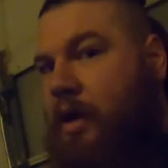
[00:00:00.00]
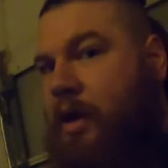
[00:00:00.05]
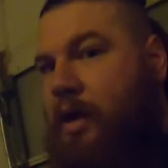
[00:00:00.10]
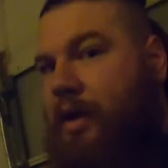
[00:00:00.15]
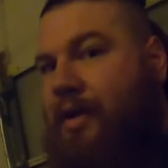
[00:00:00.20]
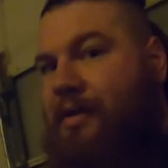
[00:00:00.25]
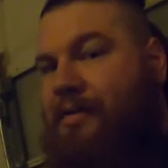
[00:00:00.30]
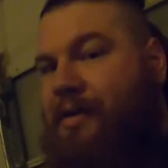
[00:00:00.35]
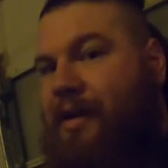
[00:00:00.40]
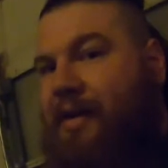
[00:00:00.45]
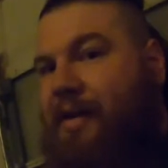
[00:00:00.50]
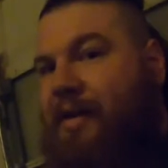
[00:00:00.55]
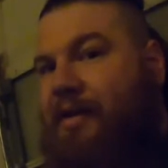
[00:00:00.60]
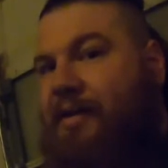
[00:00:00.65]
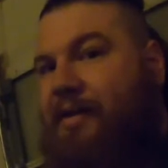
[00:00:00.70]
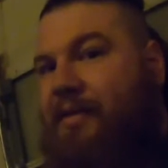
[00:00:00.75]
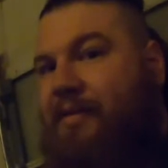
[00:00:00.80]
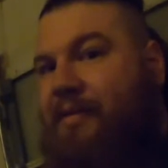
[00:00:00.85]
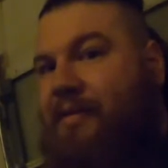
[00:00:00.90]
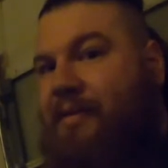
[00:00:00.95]
is I need
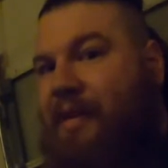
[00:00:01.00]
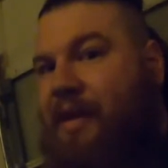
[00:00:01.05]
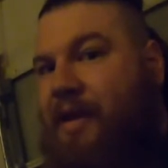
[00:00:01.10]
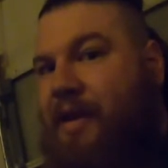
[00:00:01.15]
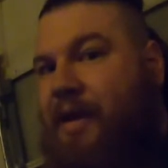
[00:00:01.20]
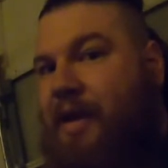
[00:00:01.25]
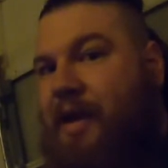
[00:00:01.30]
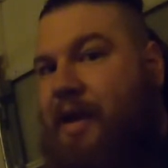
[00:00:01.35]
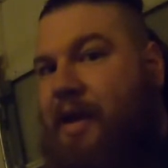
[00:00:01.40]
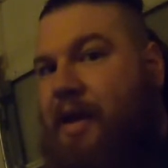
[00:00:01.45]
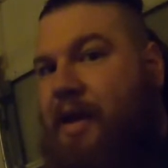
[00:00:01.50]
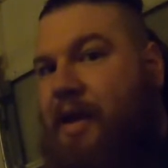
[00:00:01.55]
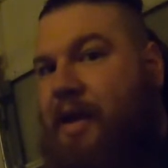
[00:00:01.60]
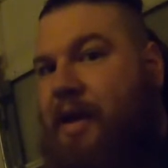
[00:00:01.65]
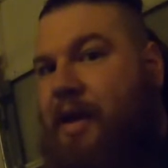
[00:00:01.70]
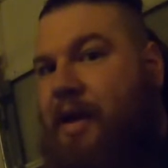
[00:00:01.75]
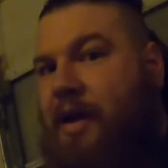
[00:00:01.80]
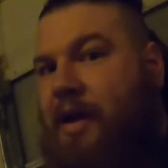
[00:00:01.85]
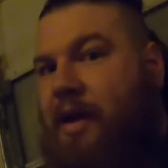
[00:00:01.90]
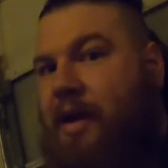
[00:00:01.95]
to
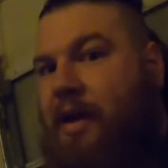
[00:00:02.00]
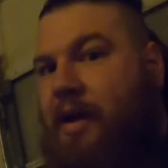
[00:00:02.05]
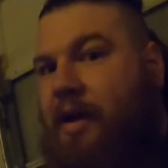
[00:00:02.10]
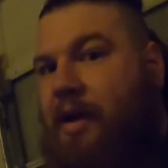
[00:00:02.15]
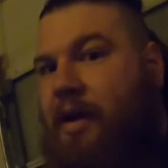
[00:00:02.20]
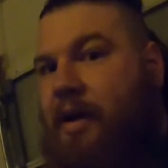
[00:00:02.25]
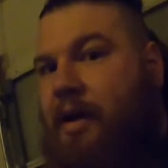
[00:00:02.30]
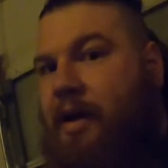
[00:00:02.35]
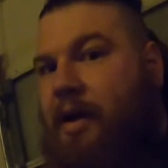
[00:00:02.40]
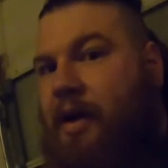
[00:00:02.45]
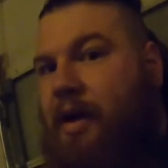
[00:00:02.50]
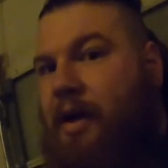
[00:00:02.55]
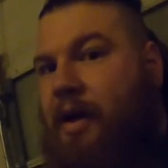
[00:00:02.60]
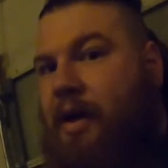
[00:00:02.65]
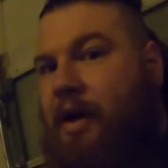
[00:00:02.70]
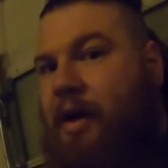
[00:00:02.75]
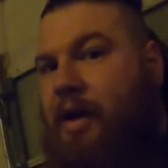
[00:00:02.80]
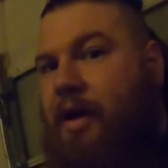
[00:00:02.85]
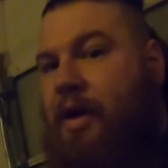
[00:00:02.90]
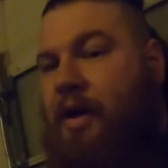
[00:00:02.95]
see
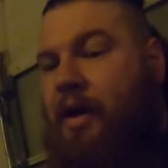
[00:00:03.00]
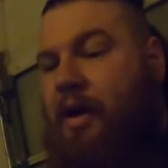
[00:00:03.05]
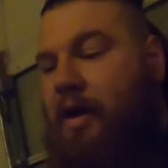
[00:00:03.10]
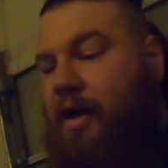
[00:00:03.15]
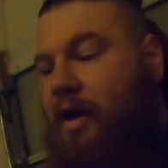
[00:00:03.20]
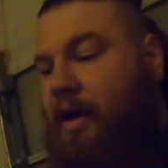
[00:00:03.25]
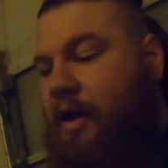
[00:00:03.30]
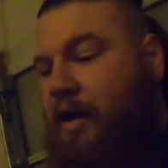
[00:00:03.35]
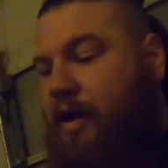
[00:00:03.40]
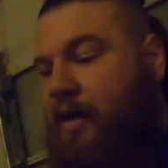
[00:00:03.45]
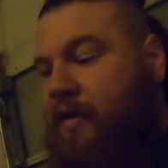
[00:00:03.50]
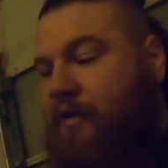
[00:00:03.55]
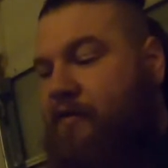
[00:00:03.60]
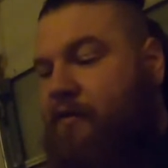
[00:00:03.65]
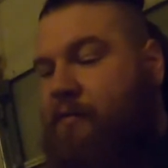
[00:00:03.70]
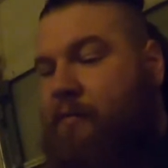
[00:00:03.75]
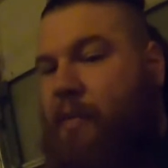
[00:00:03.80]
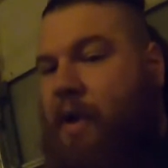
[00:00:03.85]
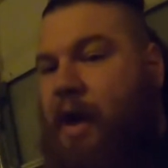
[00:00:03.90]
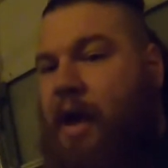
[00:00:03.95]

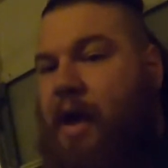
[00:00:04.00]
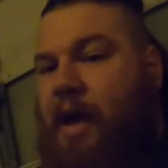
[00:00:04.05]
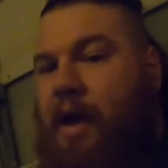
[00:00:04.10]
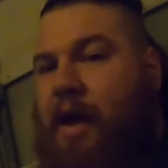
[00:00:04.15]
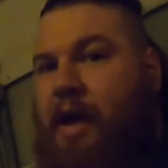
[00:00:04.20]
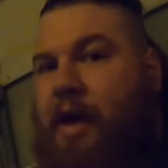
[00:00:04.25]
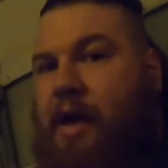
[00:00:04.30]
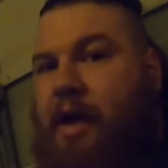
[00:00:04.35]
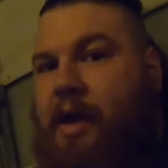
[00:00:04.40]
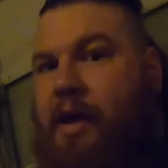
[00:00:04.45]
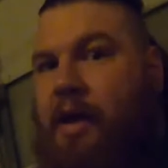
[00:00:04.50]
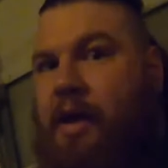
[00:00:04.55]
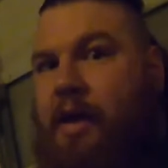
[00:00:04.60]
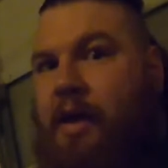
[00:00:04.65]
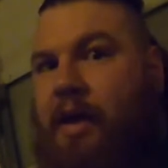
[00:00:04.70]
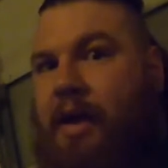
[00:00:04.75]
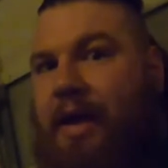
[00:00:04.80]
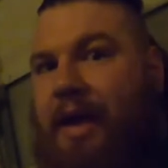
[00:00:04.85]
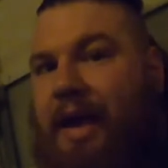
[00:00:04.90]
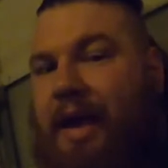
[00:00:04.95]
if my
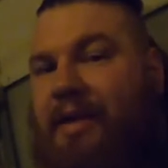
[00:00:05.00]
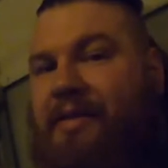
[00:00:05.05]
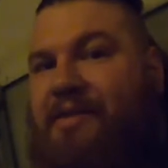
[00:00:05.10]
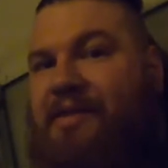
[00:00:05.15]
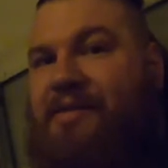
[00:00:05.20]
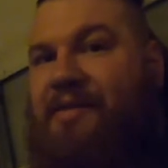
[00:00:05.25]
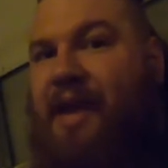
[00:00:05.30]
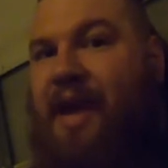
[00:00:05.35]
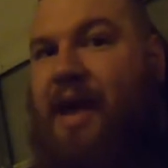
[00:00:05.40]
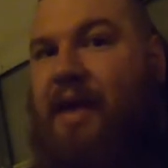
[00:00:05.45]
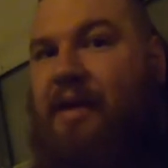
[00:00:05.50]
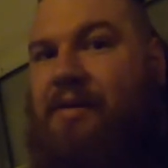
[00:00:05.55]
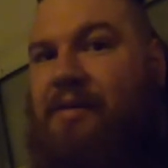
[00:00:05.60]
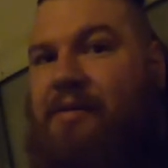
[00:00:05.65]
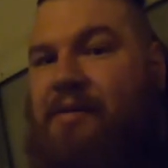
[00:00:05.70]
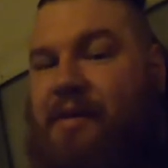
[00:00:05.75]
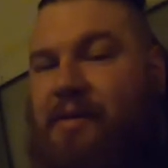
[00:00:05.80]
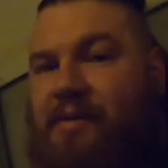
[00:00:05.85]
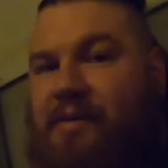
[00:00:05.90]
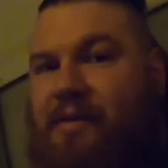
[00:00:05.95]
headset
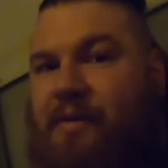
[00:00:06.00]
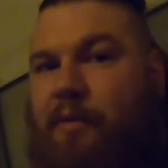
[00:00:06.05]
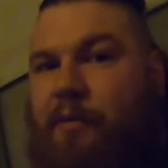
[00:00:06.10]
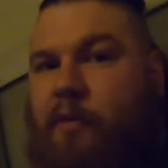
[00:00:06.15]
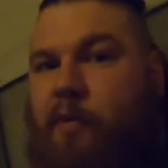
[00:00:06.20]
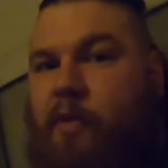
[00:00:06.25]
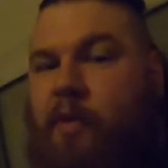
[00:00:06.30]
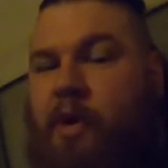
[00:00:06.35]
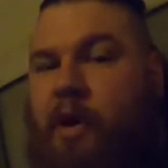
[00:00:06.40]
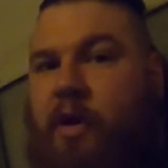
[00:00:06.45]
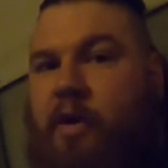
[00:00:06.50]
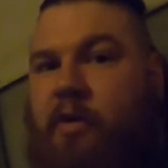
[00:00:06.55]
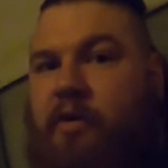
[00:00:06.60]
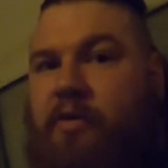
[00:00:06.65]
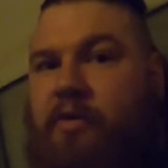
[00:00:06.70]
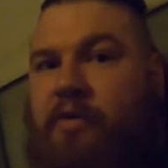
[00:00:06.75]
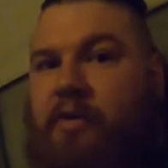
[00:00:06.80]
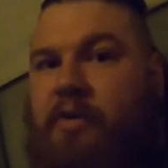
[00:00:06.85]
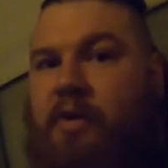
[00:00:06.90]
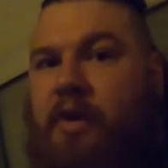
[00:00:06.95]
system
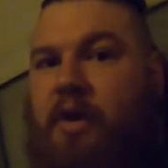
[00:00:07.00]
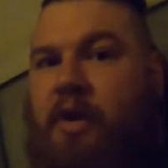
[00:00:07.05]
works,